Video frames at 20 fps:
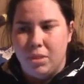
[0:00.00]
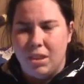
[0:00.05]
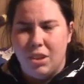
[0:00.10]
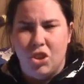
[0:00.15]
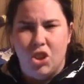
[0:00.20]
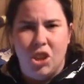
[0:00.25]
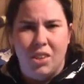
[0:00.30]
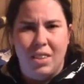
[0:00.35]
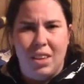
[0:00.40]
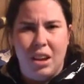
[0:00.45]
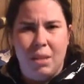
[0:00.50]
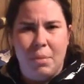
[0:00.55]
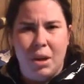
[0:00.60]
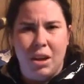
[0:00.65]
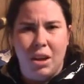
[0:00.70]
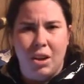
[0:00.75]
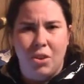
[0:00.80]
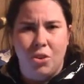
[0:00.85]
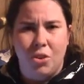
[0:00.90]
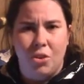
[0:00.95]
just getting
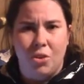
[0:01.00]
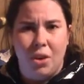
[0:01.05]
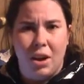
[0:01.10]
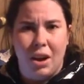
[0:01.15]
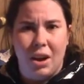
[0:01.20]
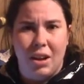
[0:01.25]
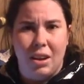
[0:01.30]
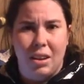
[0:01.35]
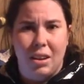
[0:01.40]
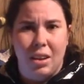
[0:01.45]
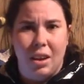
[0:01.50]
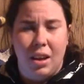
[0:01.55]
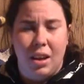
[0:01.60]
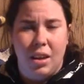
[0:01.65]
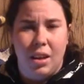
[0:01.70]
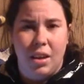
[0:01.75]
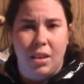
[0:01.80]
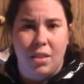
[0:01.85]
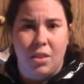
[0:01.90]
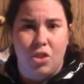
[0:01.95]
my undergrad
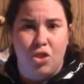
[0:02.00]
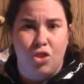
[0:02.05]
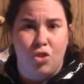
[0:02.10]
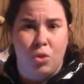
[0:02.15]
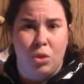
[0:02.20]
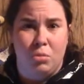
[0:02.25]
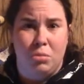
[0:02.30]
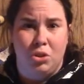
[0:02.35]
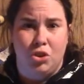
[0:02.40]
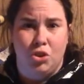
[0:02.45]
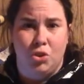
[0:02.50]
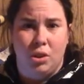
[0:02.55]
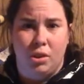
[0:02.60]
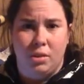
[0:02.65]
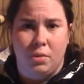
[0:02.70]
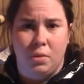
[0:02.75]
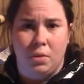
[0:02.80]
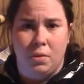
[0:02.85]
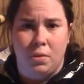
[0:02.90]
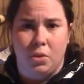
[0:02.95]
is extremely
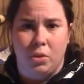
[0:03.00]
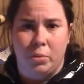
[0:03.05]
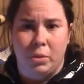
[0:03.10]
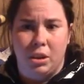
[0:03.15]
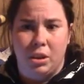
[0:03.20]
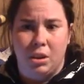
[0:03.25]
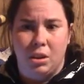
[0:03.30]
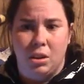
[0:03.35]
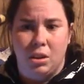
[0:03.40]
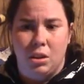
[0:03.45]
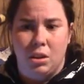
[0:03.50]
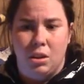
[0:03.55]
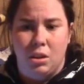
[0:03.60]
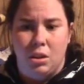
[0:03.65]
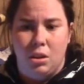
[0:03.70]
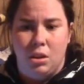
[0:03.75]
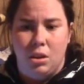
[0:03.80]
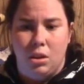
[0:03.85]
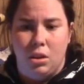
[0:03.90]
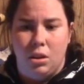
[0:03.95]
stressful for me.
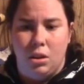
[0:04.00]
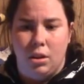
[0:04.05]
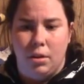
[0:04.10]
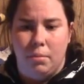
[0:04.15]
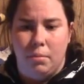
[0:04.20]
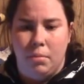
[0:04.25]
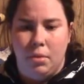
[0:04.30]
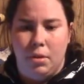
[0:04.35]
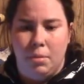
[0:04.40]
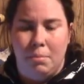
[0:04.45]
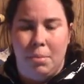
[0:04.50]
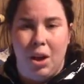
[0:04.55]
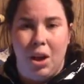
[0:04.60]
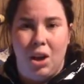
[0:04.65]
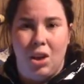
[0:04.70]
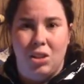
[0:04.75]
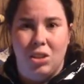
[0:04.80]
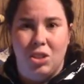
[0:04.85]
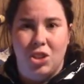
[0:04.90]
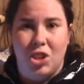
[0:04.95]
Um,
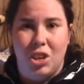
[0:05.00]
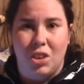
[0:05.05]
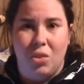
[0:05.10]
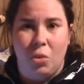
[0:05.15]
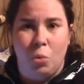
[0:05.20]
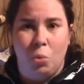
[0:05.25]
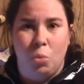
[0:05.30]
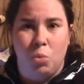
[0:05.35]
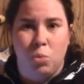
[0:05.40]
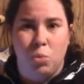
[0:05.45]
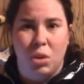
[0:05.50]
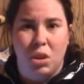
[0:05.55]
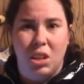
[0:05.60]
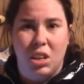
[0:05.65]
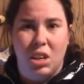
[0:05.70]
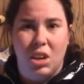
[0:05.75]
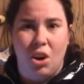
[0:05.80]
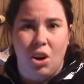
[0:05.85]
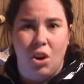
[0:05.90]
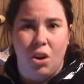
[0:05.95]
biology is a
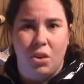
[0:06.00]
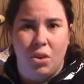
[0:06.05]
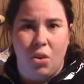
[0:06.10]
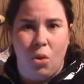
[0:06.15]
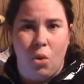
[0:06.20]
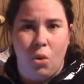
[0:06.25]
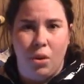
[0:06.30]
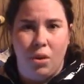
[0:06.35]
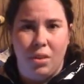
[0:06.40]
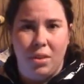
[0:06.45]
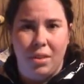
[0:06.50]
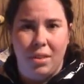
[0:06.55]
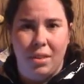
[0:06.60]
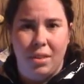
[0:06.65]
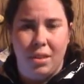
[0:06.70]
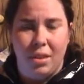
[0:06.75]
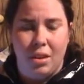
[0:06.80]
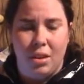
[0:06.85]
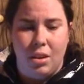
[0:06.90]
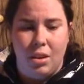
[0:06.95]
really hard course.
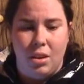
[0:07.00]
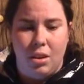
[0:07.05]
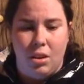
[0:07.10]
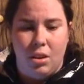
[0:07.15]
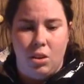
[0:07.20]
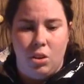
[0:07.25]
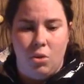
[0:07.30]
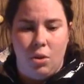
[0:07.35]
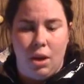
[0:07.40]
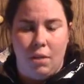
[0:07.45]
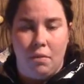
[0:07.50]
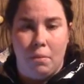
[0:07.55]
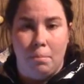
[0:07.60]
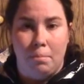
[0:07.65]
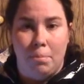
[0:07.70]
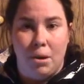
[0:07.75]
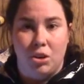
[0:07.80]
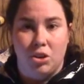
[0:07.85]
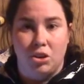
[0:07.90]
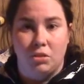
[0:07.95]
You have a
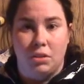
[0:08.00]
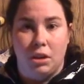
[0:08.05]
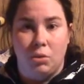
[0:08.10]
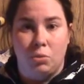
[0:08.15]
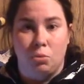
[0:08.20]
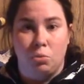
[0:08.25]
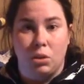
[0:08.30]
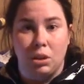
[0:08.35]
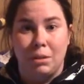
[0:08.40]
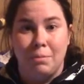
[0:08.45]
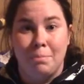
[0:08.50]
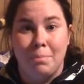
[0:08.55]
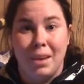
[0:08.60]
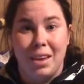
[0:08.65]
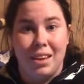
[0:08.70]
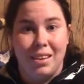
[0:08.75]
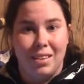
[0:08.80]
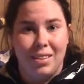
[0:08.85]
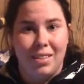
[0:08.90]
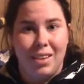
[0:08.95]
bunch of like really
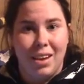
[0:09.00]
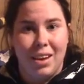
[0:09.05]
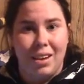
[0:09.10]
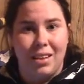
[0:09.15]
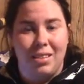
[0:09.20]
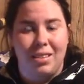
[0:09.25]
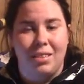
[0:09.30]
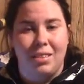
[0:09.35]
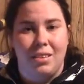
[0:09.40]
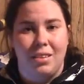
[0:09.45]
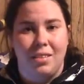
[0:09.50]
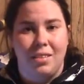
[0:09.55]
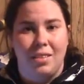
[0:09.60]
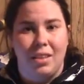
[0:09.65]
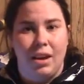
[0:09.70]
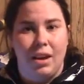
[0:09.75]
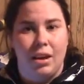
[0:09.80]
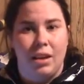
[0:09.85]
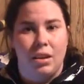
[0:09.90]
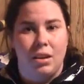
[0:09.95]
big sciences
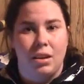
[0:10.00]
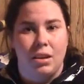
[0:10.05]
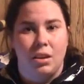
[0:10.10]
like,